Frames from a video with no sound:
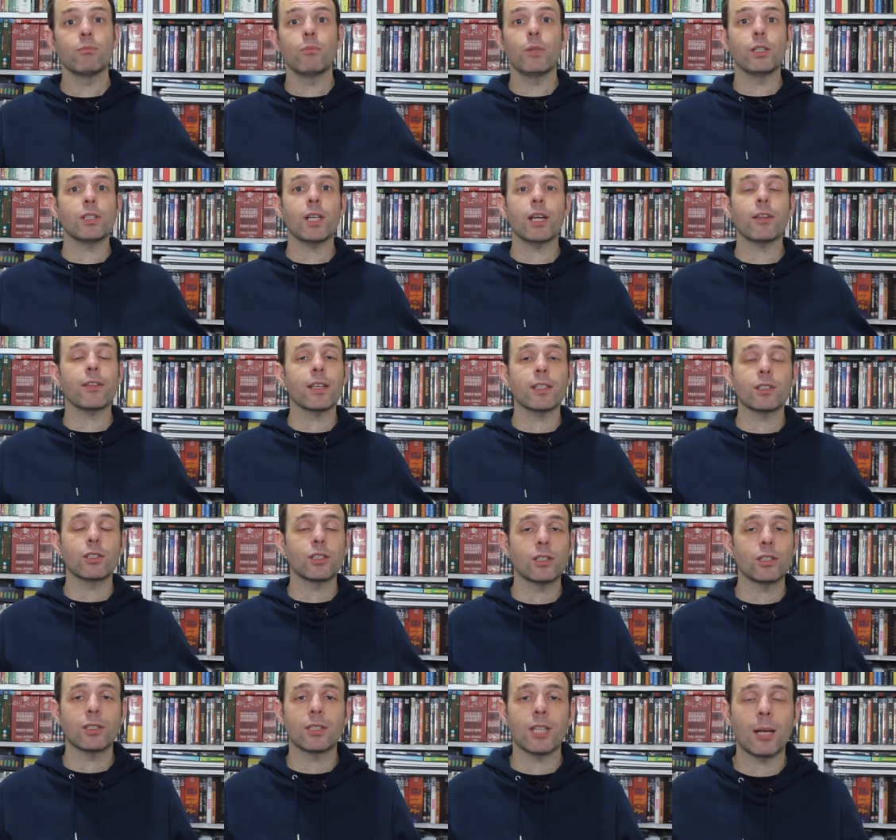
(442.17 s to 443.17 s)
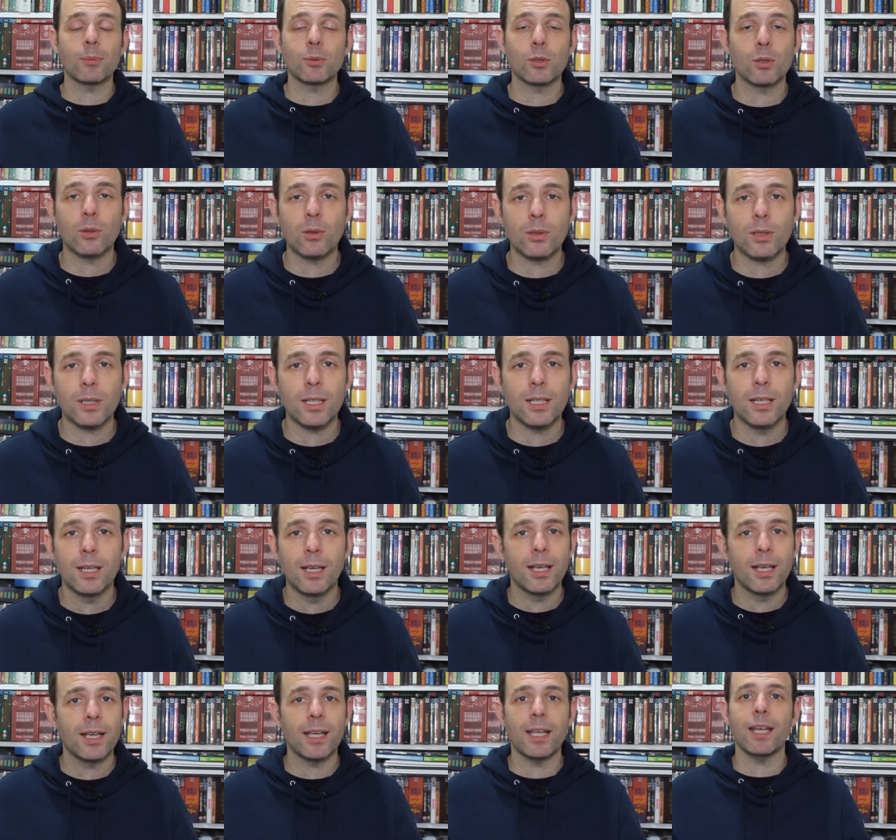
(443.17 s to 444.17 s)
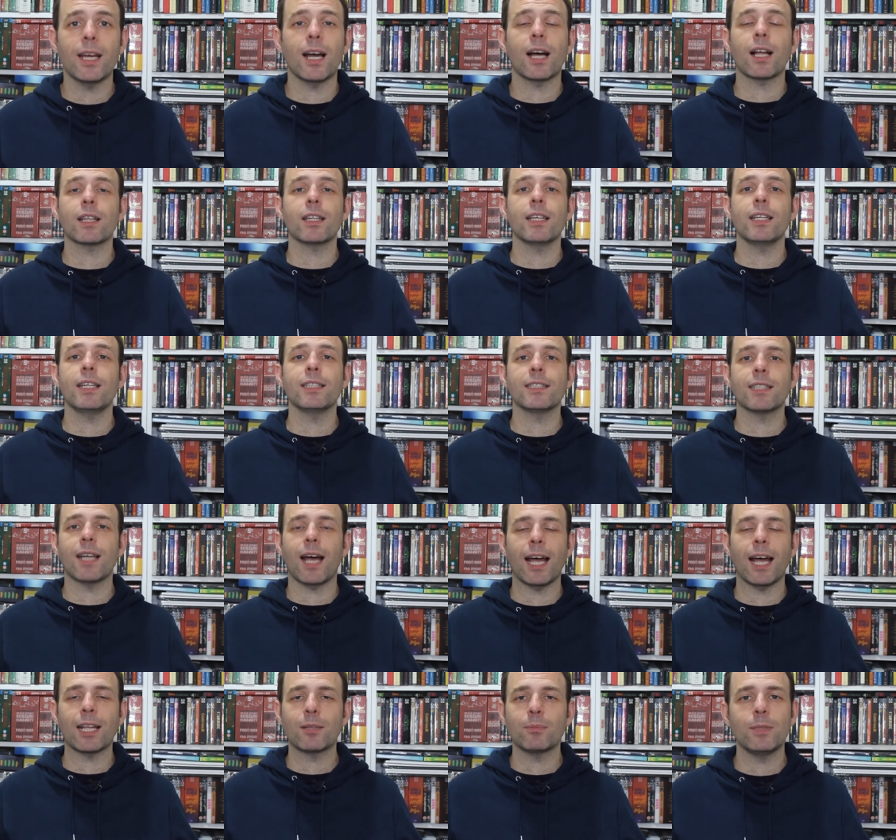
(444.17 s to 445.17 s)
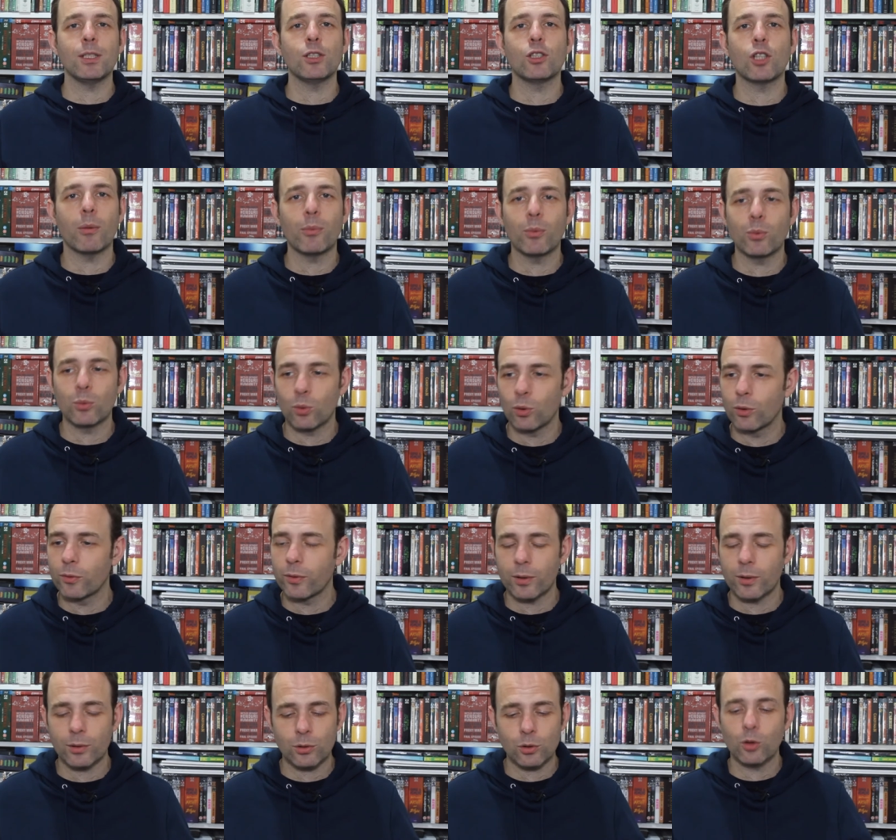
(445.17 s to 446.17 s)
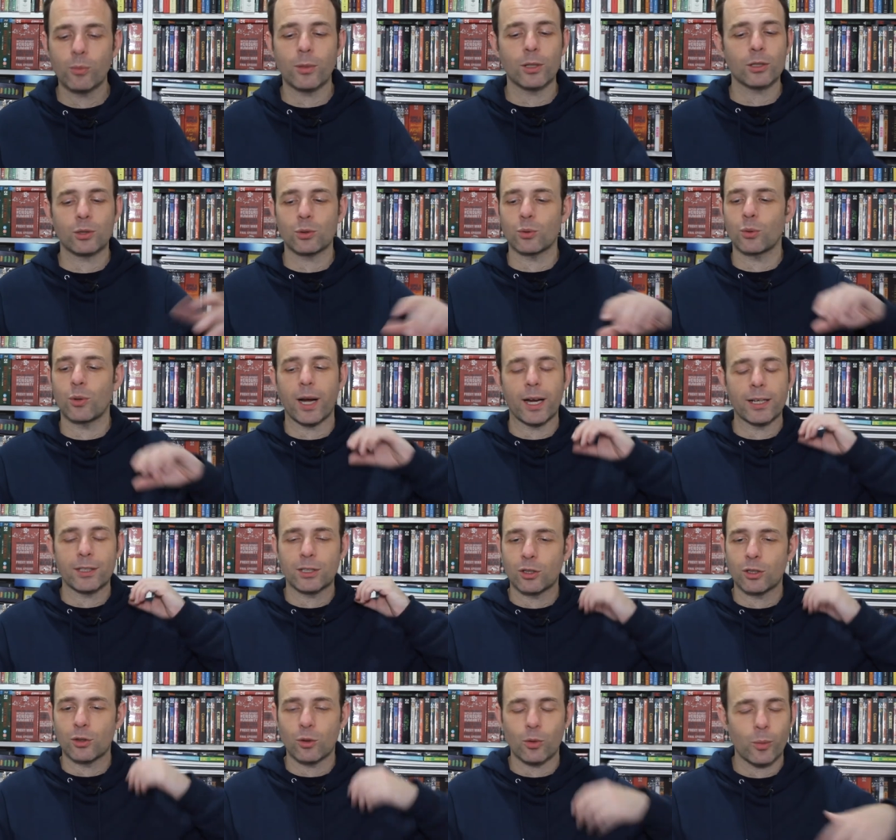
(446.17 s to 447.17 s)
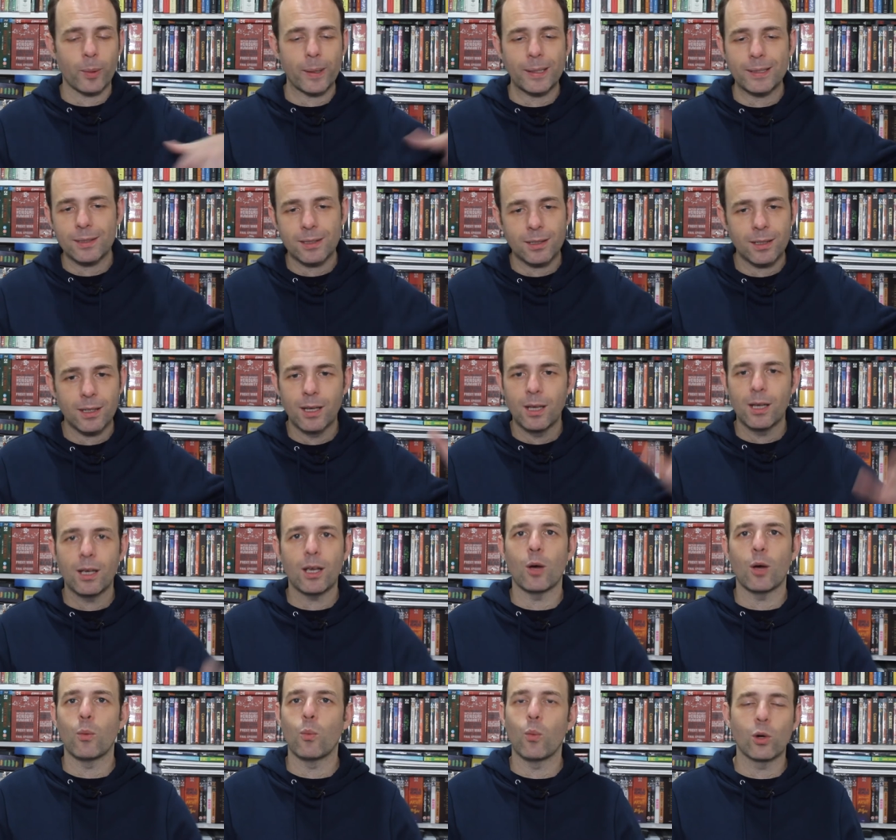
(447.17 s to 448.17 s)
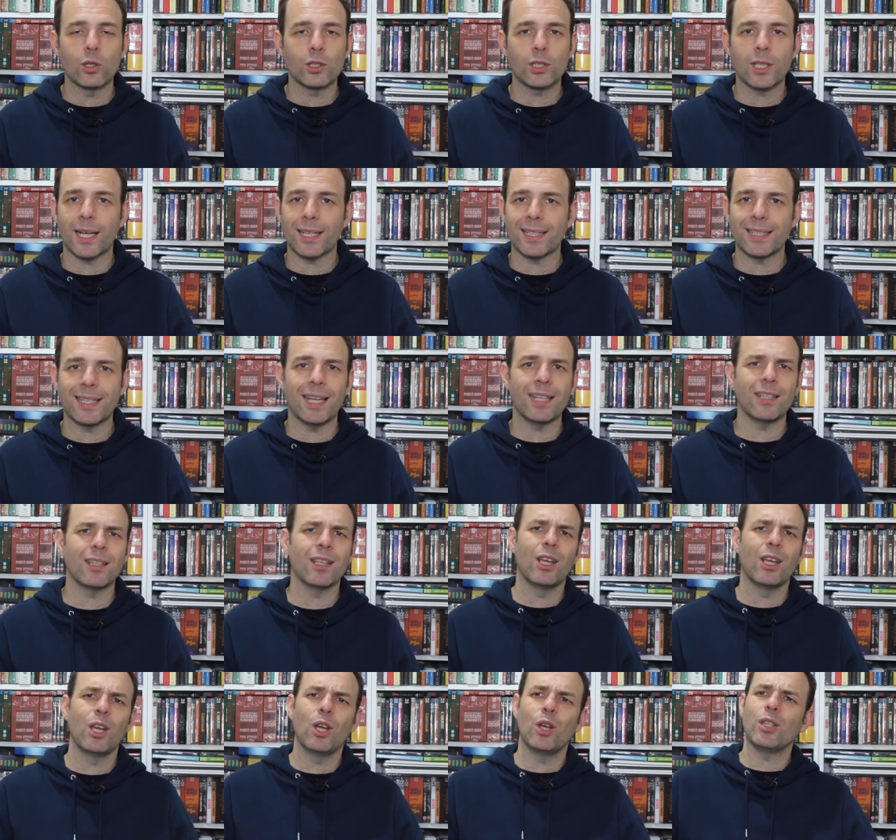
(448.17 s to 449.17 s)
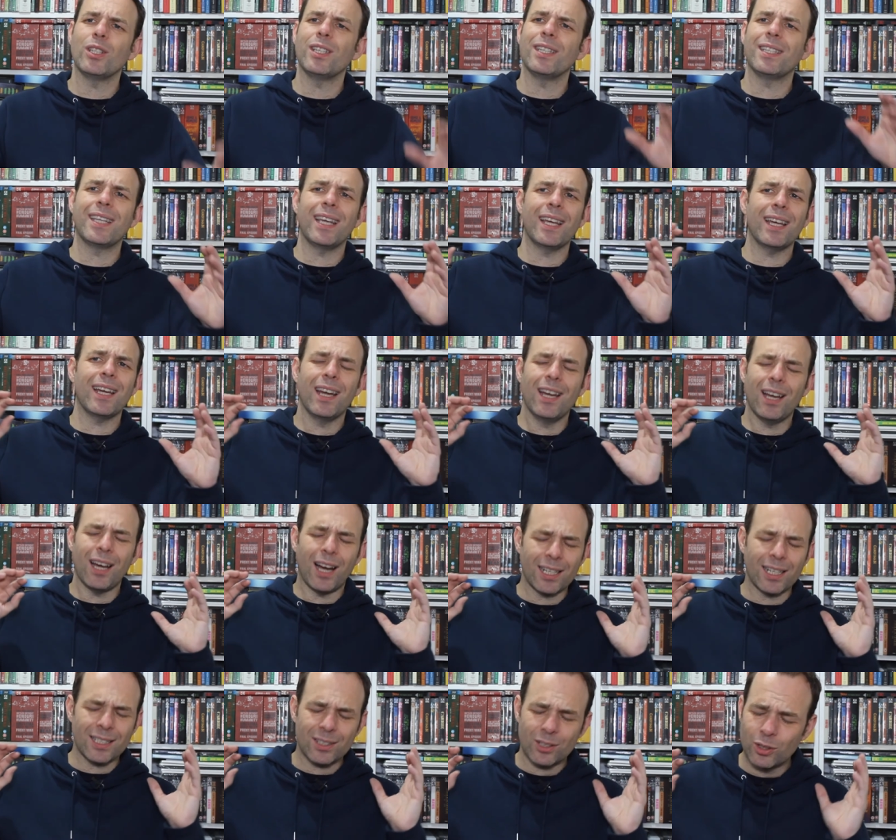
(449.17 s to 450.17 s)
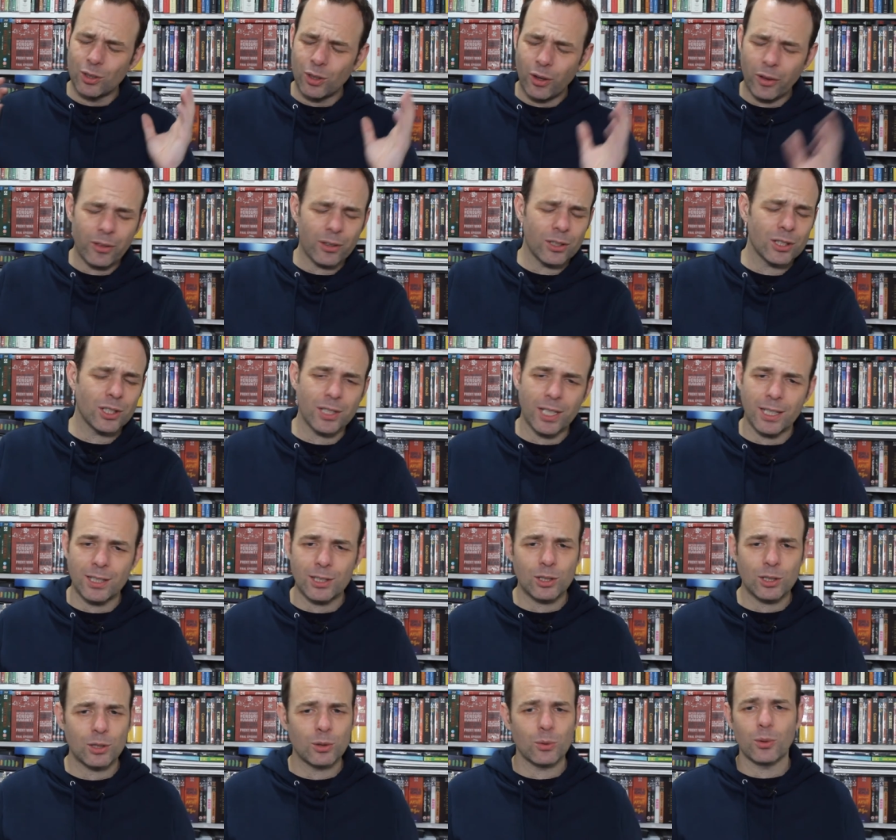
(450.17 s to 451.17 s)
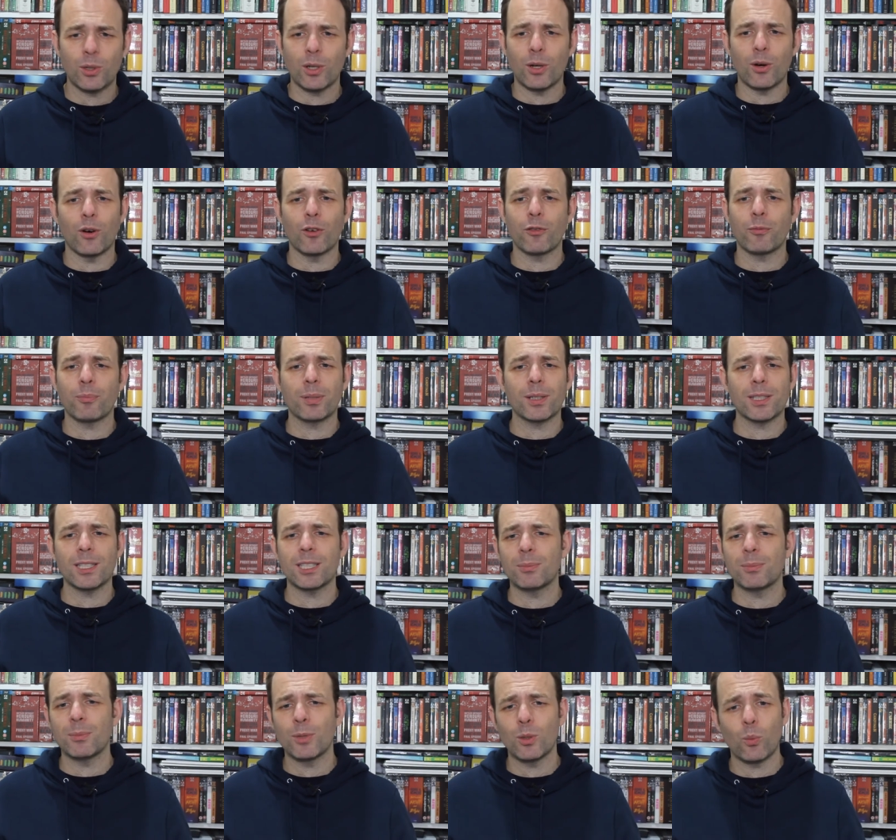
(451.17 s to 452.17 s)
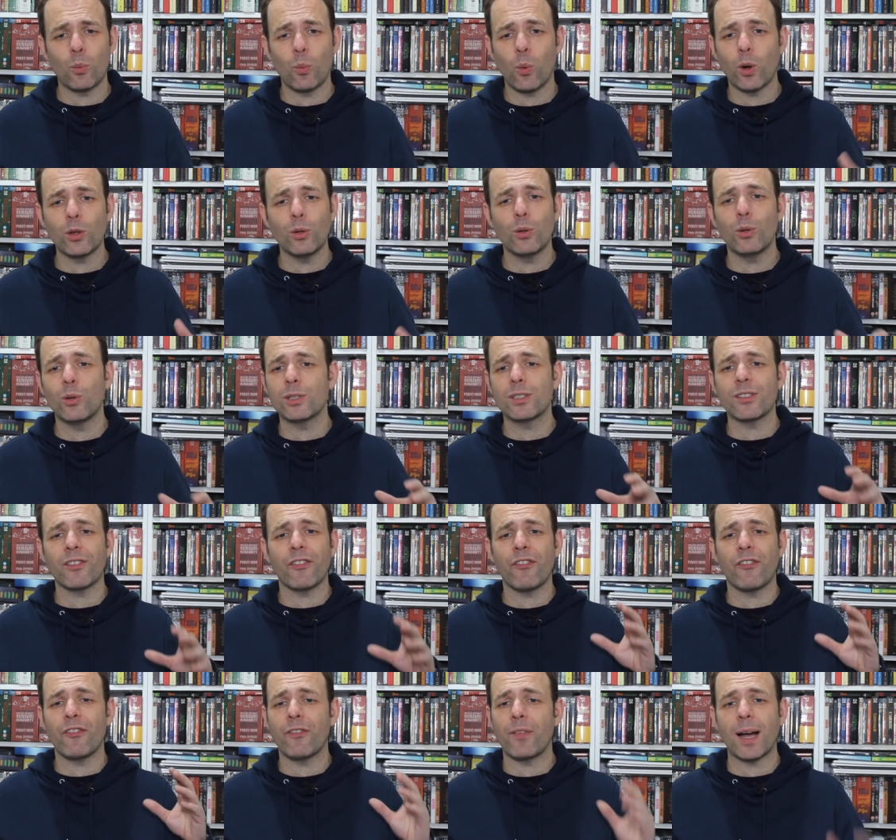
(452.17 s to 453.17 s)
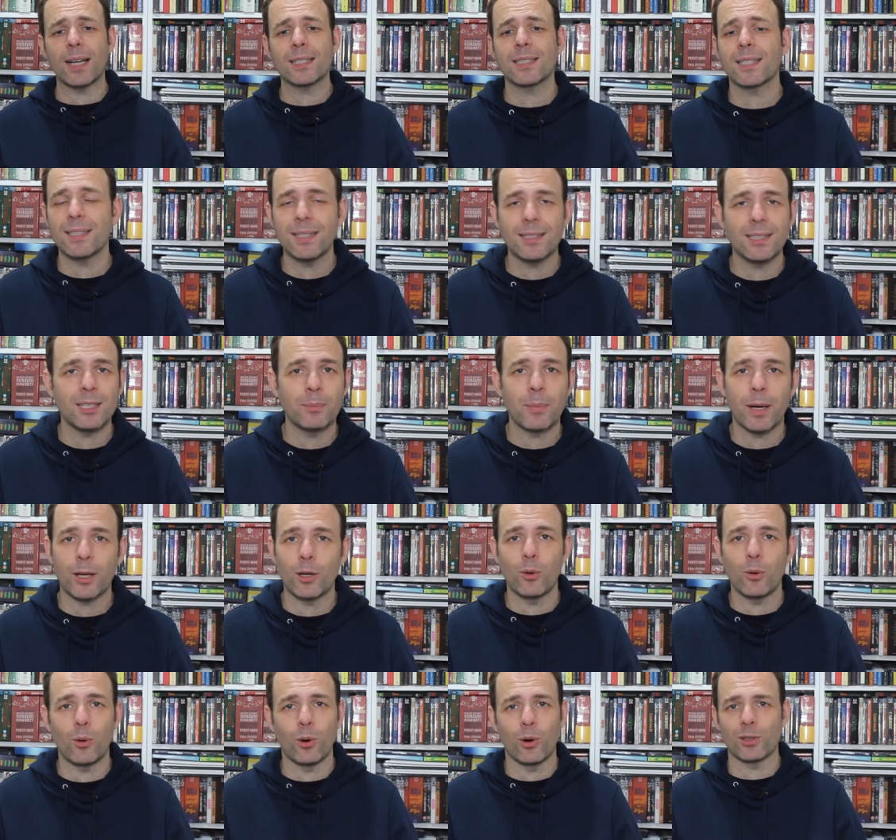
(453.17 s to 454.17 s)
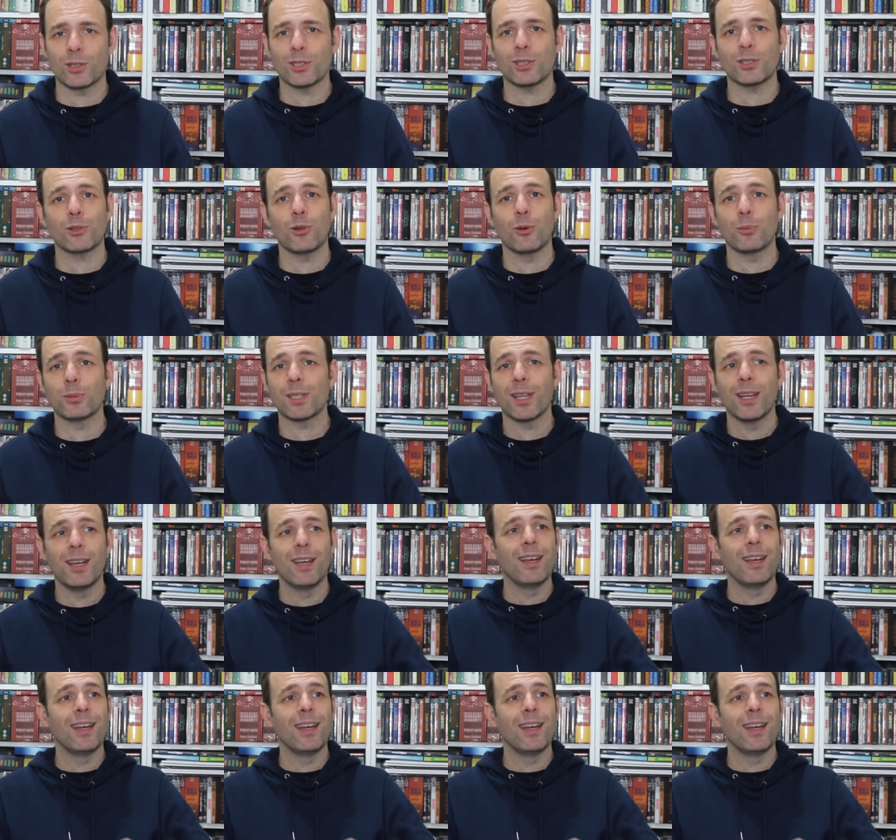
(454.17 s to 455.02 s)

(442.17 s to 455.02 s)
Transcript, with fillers: Which I think is just absolutely hilarious. It had me doubled over, so much so I had to rewind it and watch it again. You get another side story of policemen, one who's fascinated by horoscopes.